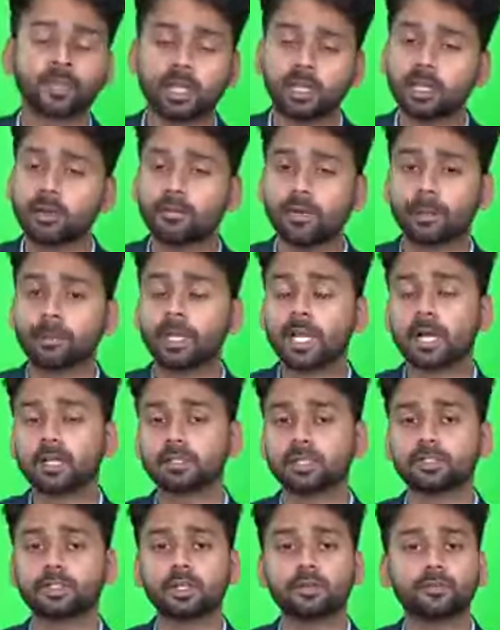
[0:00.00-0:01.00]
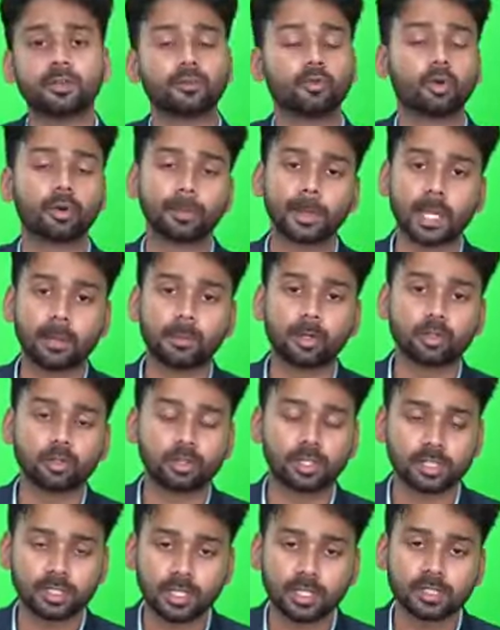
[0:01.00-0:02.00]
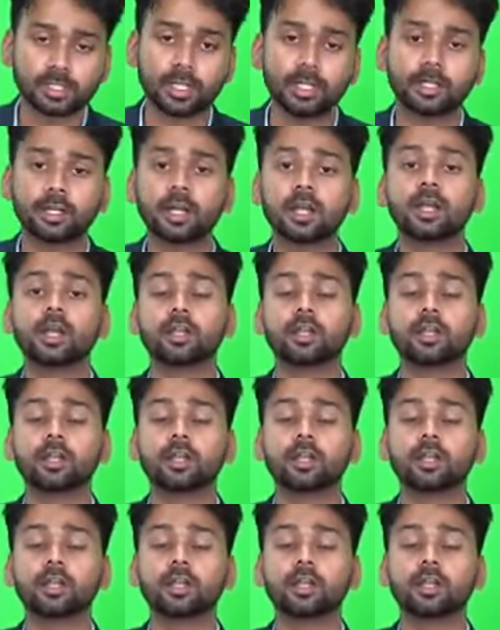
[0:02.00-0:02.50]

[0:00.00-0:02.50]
In a webinar session we won't be able to discuss it.